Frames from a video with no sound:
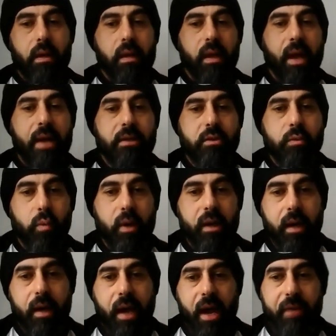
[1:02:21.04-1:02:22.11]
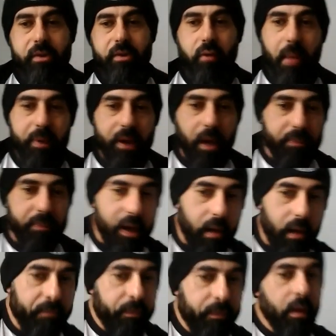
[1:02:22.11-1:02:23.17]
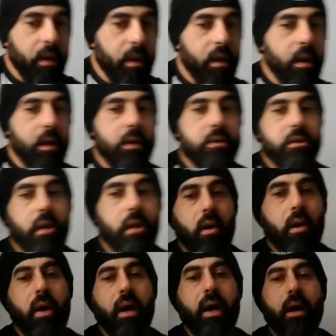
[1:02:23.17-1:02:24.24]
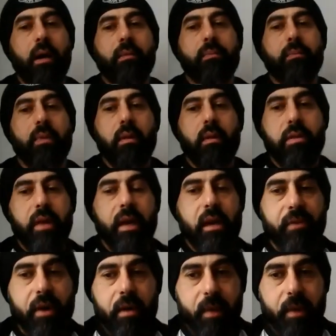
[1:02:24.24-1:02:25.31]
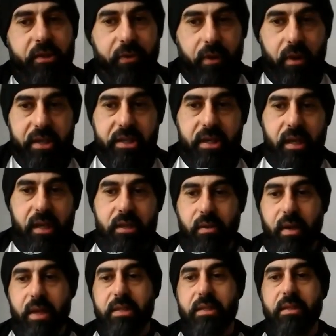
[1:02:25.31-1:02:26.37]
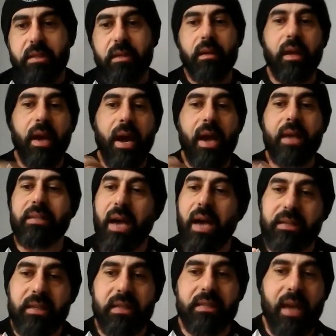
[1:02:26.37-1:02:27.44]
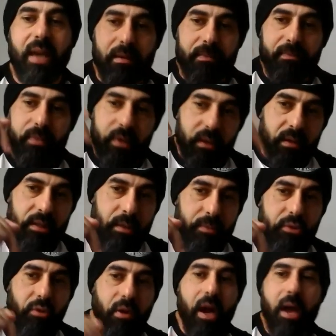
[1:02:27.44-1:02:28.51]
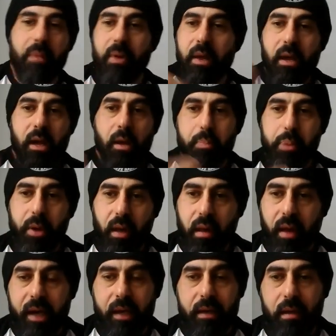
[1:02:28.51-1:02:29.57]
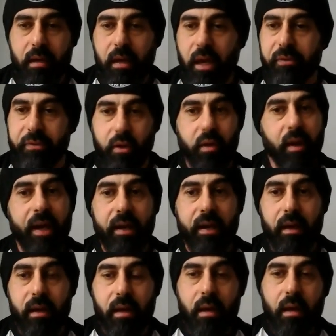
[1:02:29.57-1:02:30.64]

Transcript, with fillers: Guys, we're gonna have to wrap it up now. So. Thank you very much for listening to us. Guys, as I said, subscribe, put a like if you like it.